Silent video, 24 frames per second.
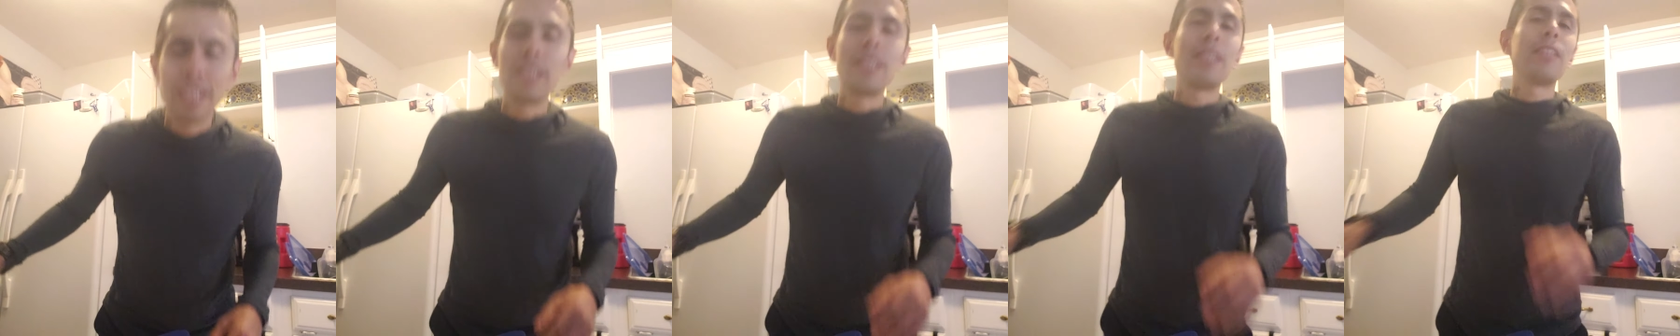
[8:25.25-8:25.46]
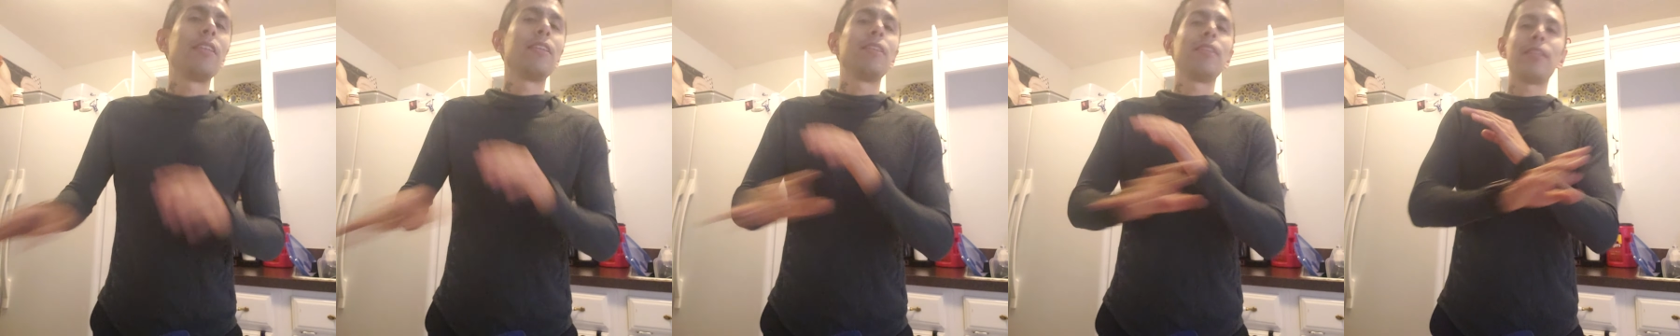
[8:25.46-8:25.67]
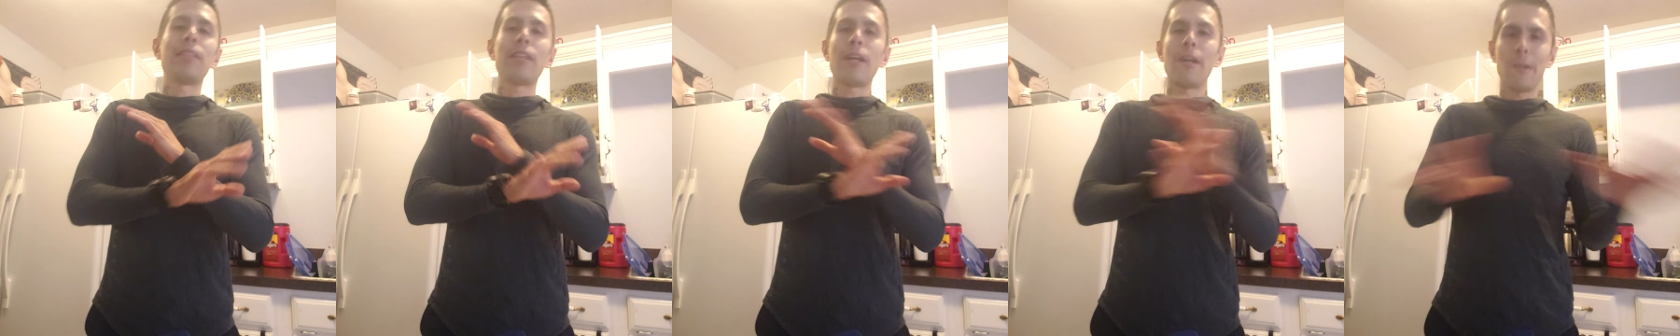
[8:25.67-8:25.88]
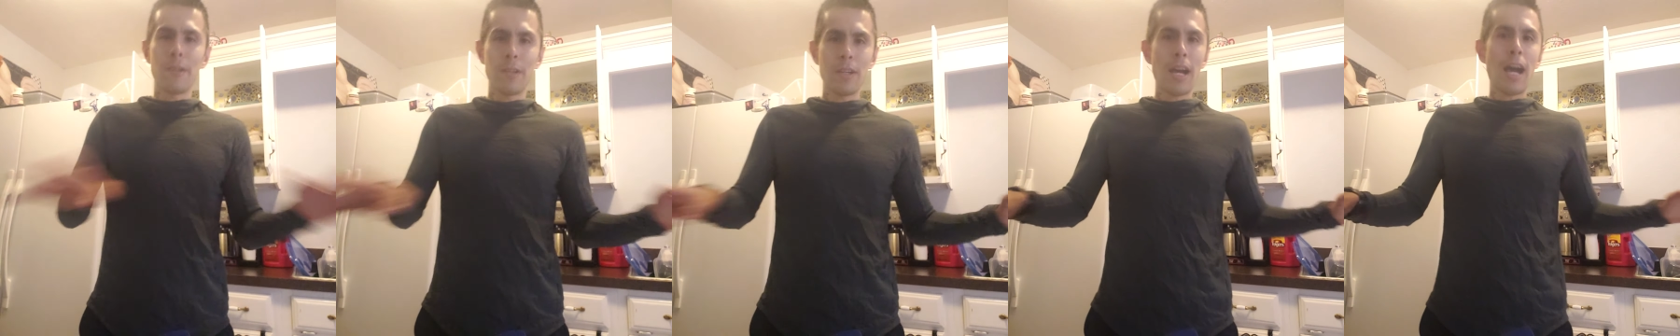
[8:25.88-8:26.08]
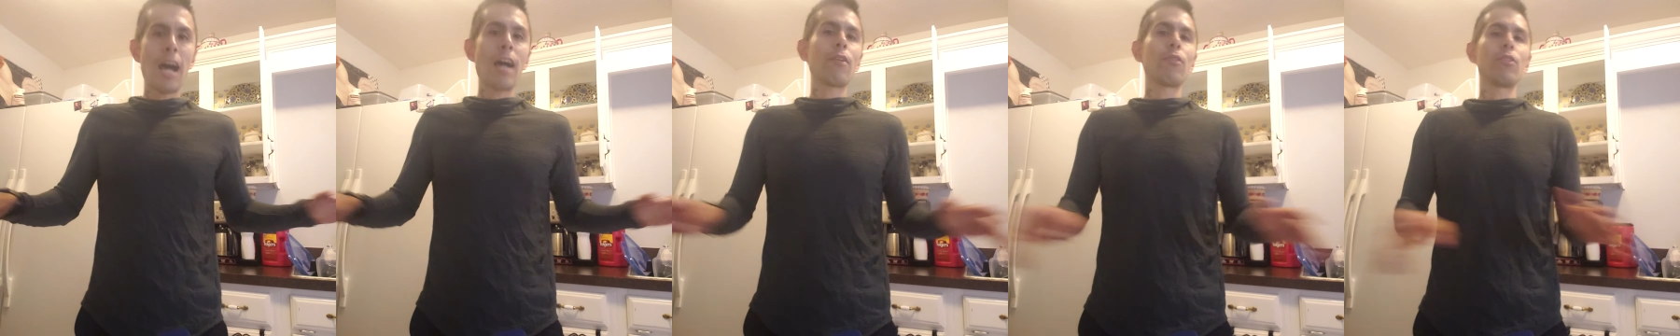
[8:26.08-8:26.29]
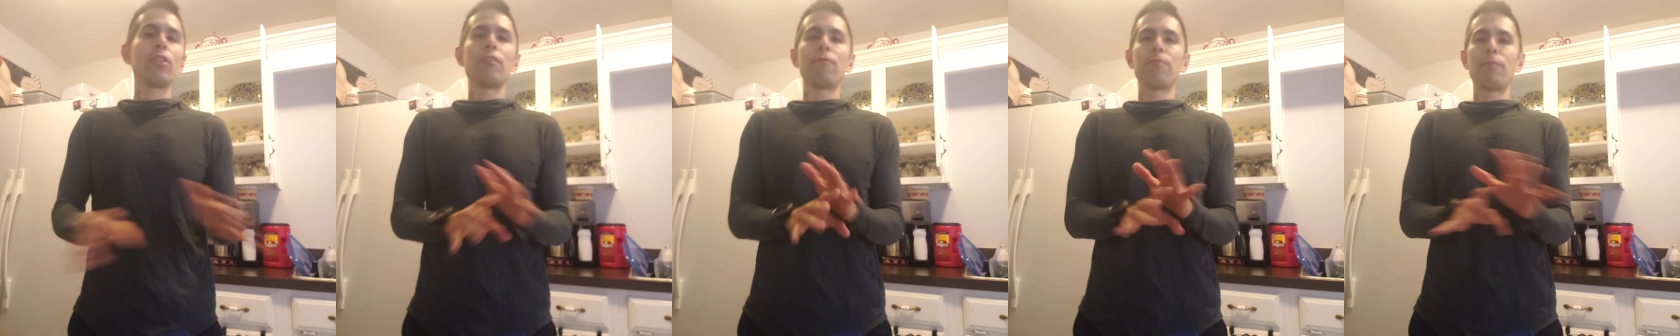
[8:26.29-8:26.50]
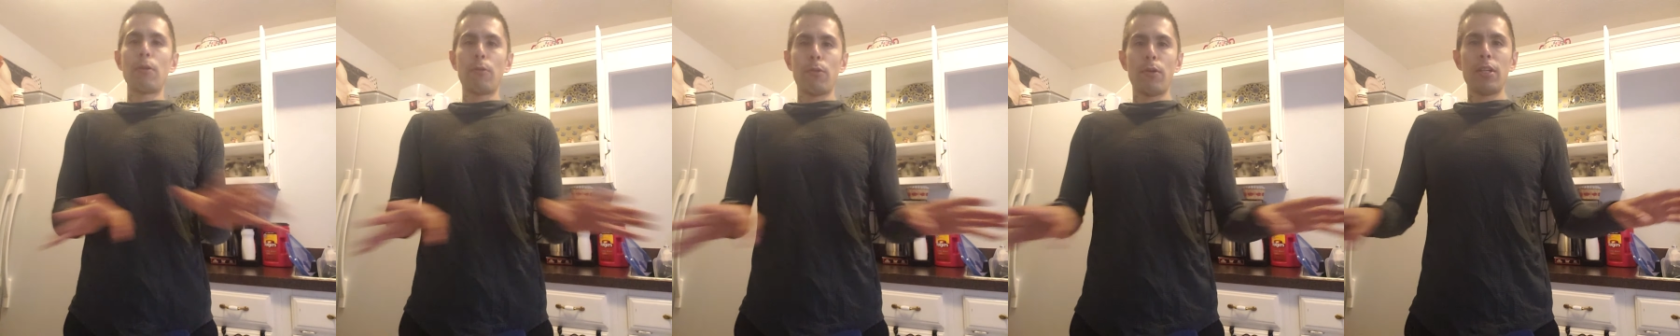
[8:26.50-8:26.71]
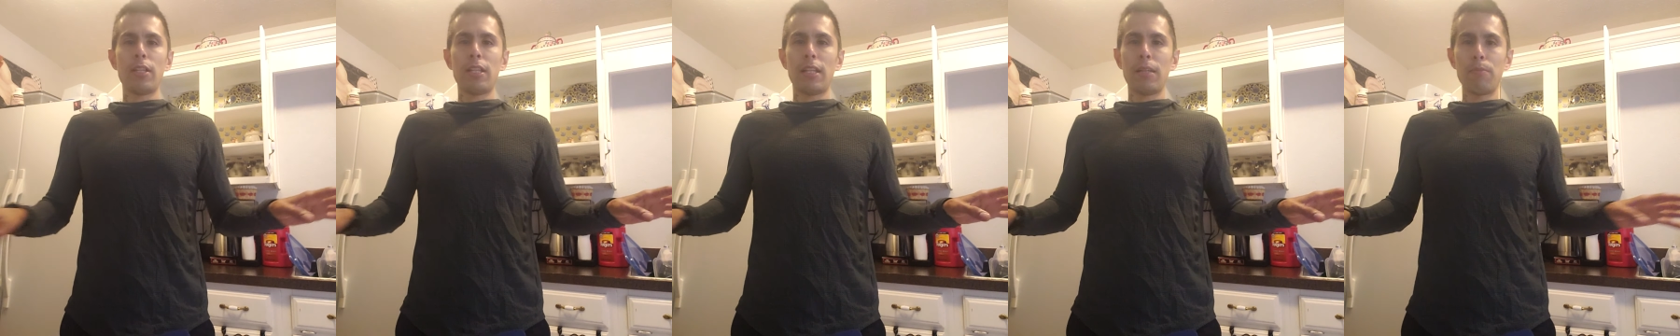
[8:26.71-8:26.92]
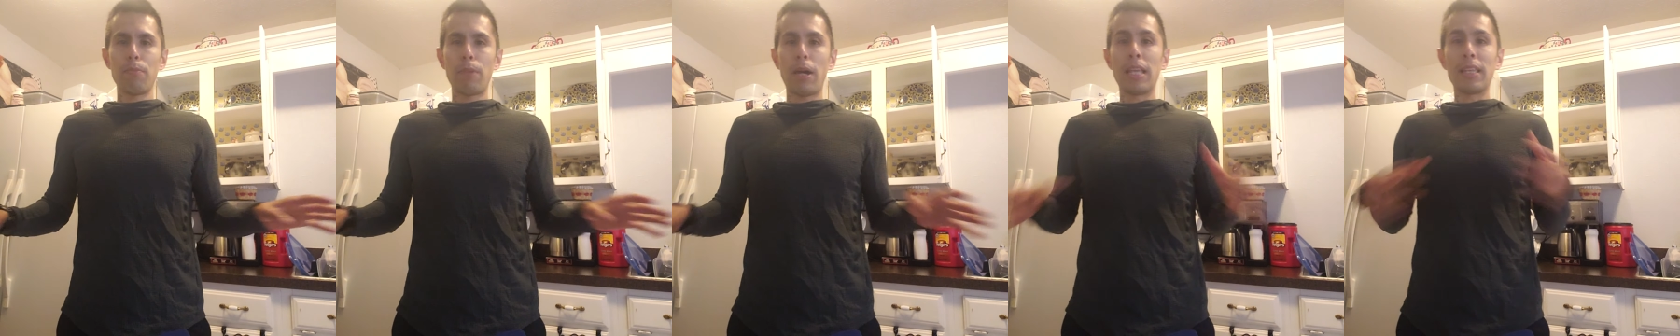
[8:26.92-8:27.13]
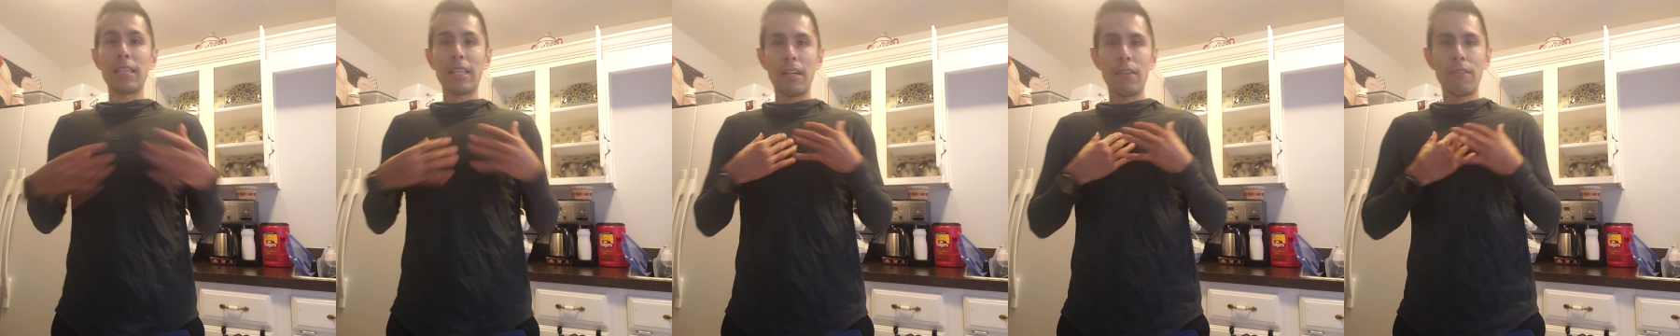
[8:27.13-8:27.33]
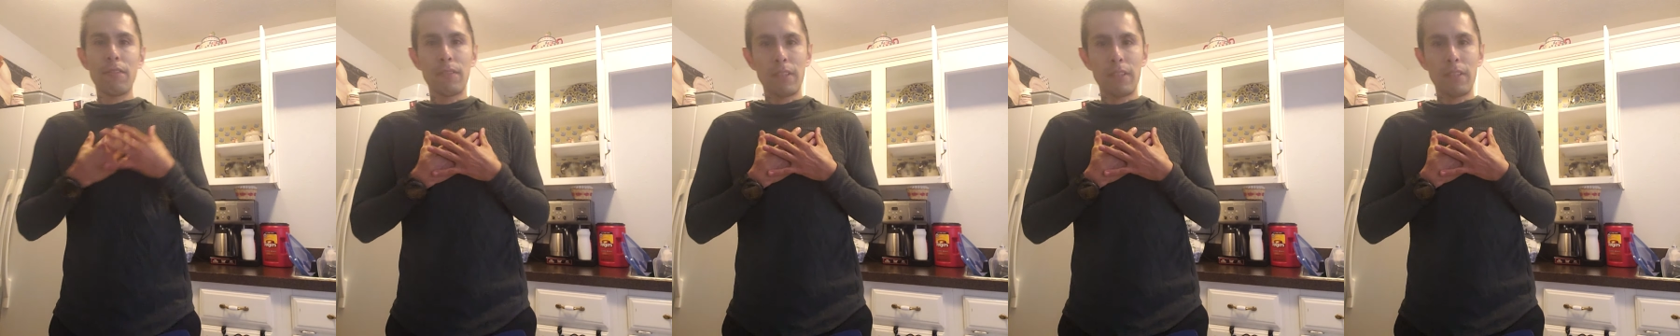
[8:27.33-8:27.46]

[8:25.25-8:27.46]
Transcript: No, I don't live my life